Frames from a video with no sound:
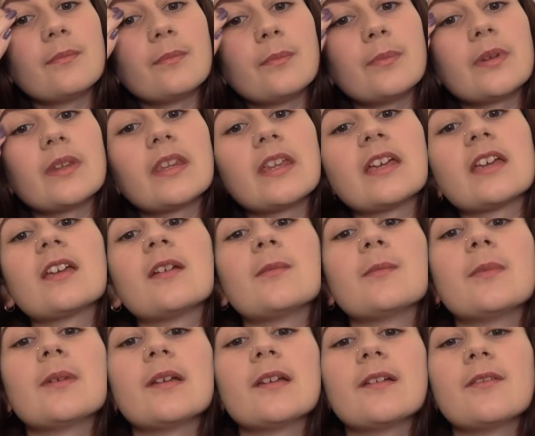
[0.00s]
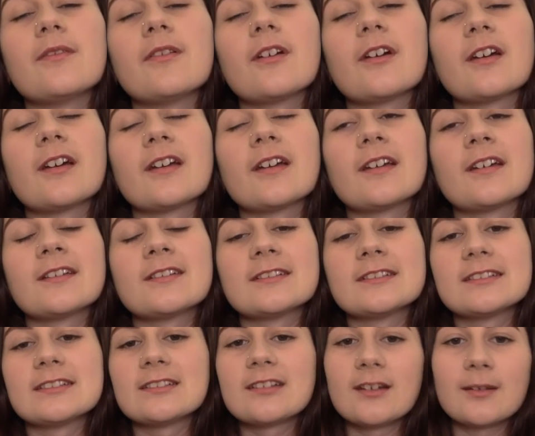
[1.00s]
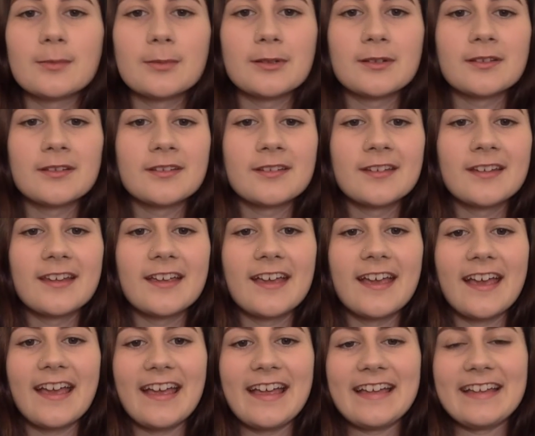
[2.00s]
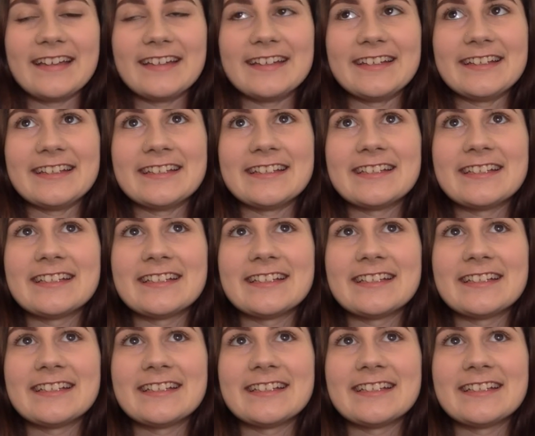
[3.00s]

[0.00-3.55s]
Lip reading: but they can be very stubborn and